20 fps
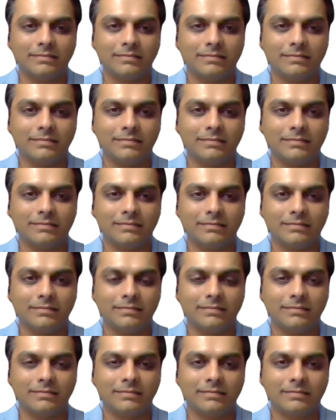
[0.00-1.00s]

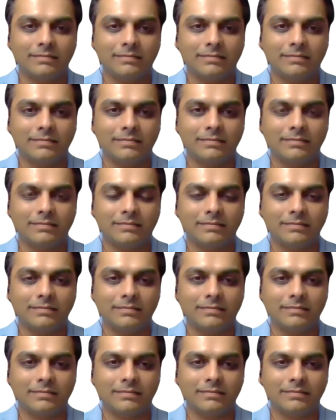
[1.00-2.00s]

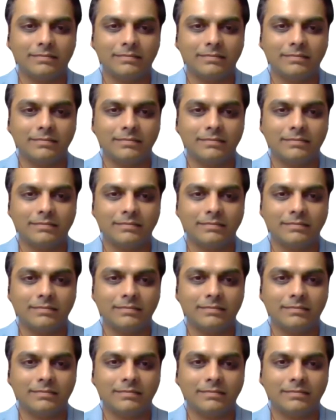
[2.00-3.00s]

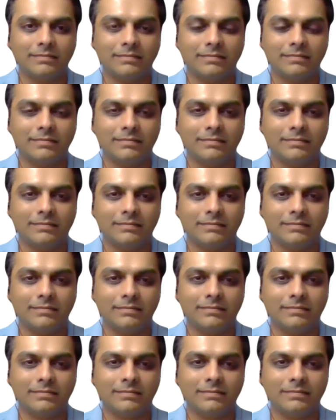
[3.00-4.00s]

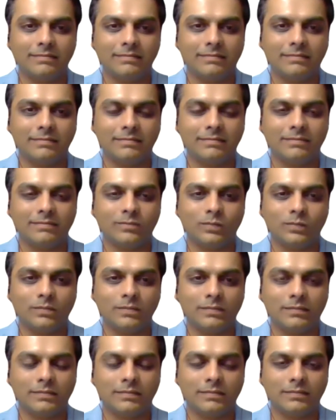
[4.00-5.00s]

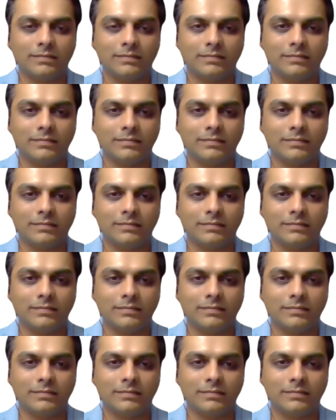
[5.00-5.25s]
(not speaking)